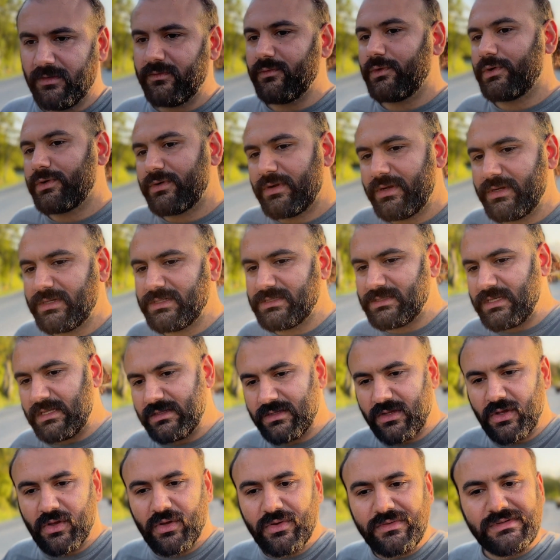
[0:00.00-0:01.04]
4Runners has
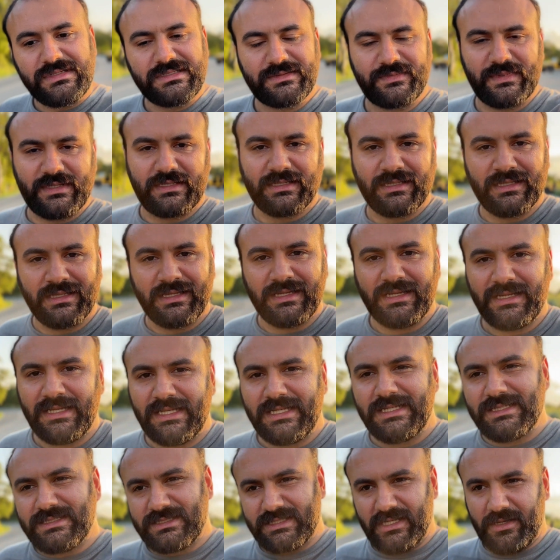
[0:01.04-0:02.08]
always been
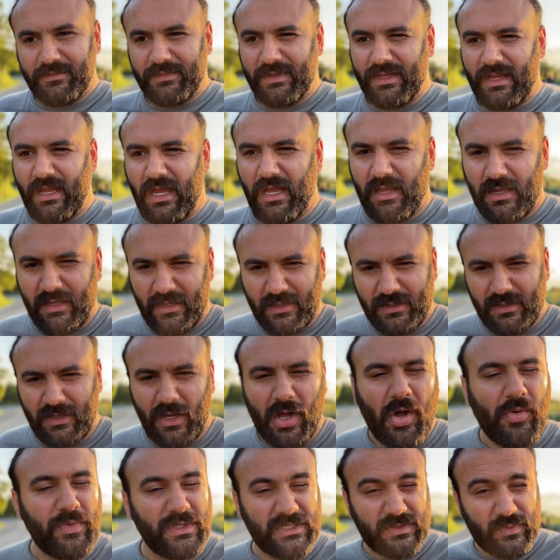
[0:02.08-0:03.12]
something I
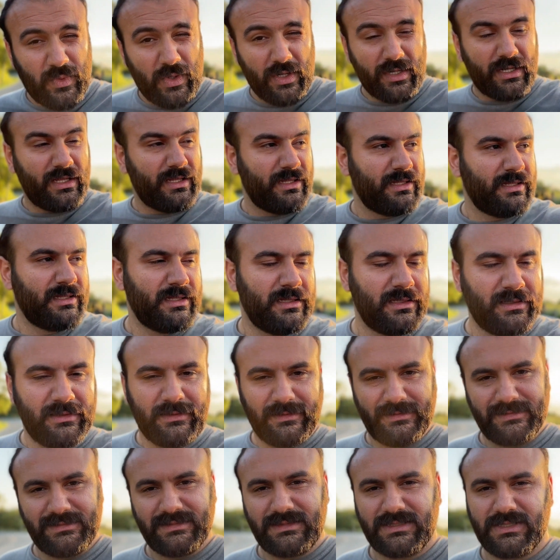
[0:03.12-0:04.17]
always wanted.
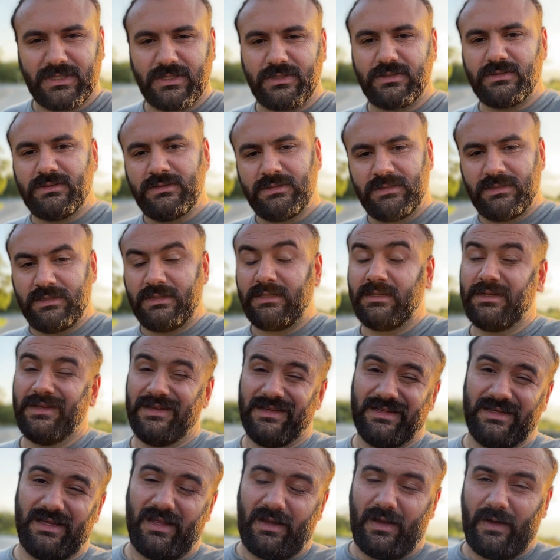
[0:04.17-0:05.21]
So
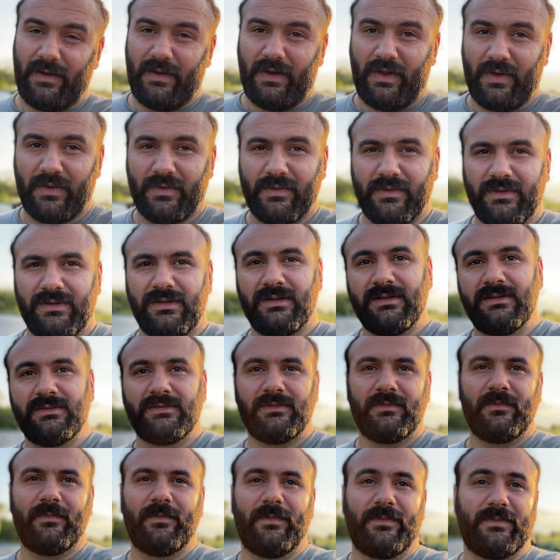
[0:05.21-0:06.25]
I don't know.
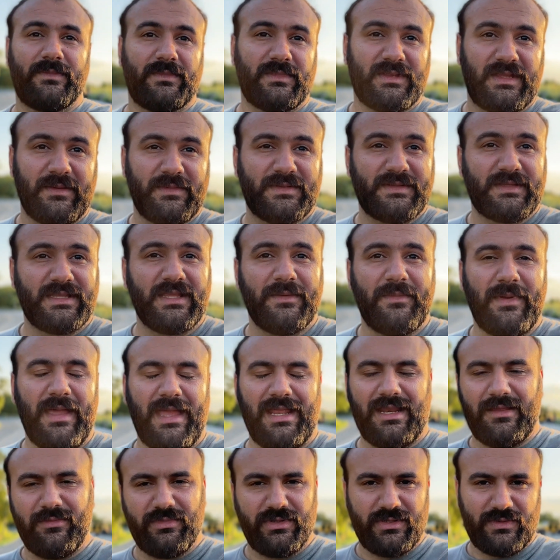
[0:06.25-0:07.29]

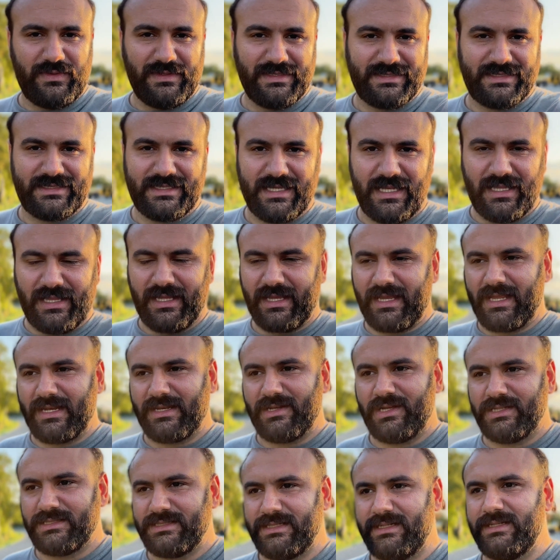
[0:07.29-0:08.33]
Debating between selling and
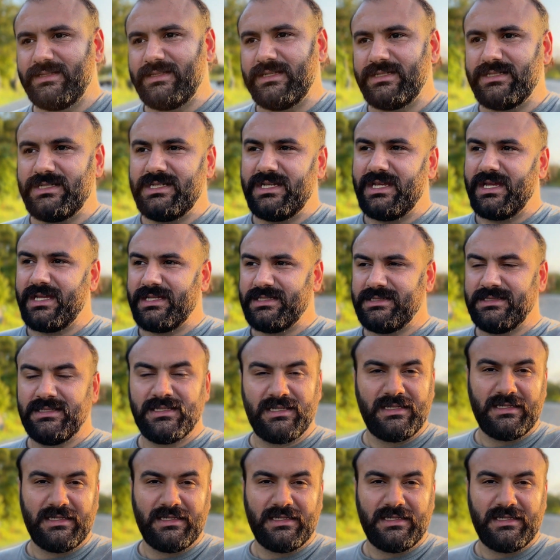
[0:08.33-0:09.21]
not selling the GX.